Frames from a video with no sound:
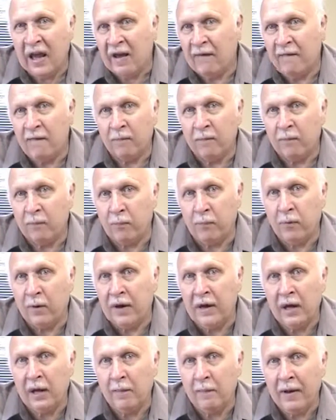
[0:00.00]
had of
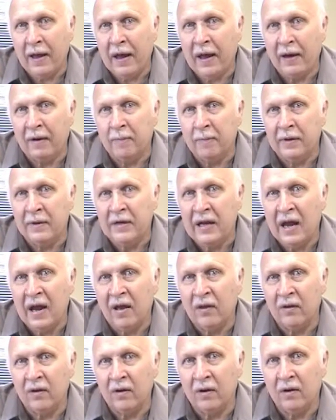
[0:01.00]
bringing back
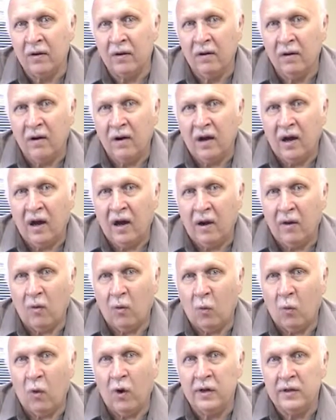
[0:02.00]
Medallion
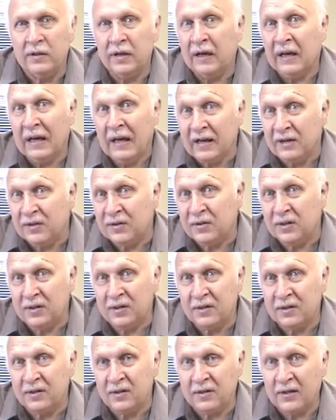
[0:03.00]
was an
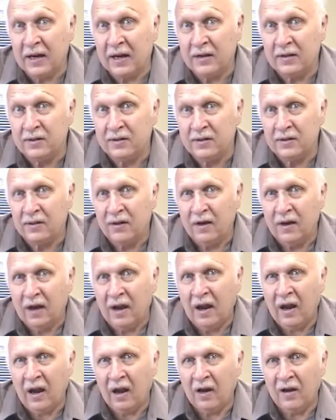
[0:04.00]
instant success,
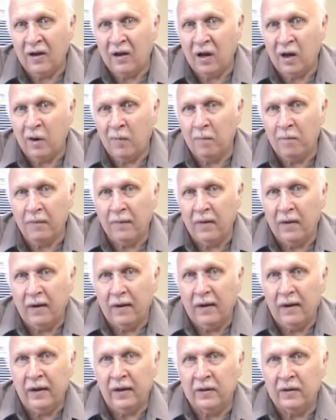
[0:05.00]
and um,
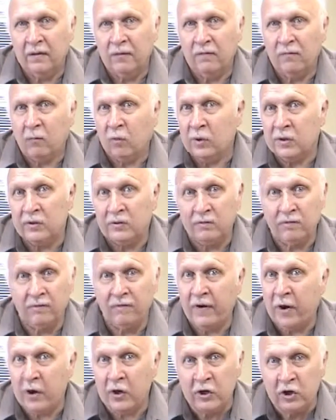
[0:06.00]
it was
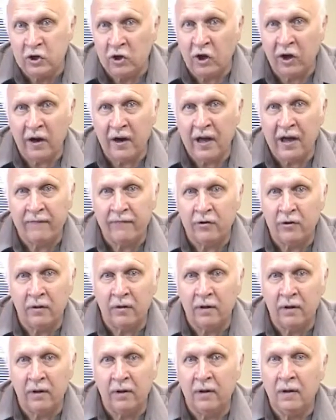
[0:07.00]
very sought
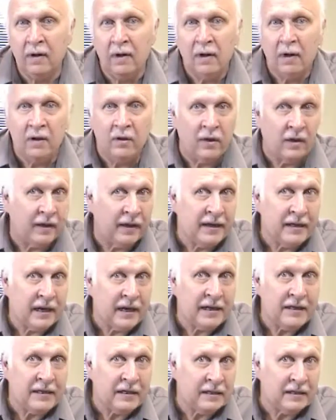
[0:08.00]
after in the late
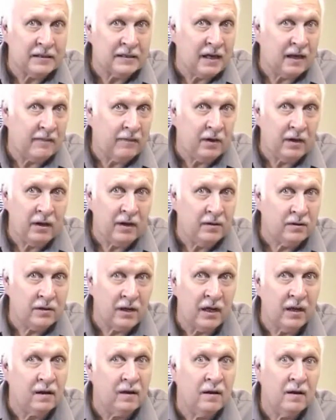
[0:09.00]
1870s,
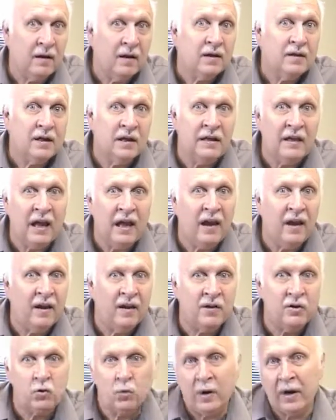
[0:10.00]
and today
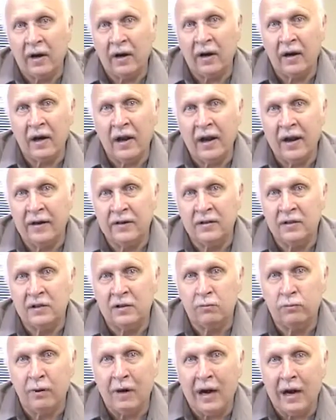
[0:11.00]
it's recognized
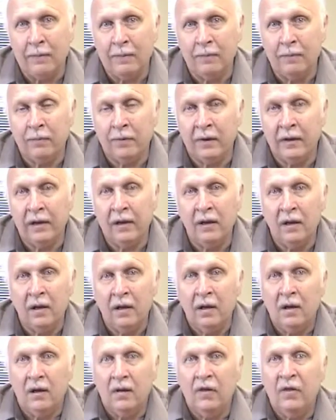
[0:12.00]
as probably
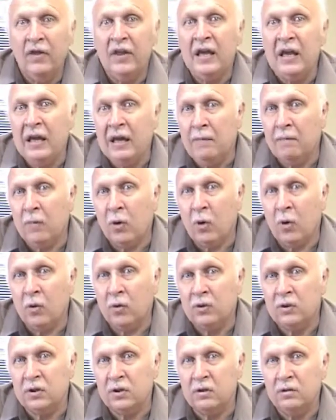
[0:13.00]
the
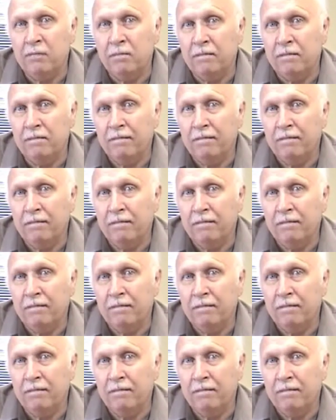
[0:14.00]
most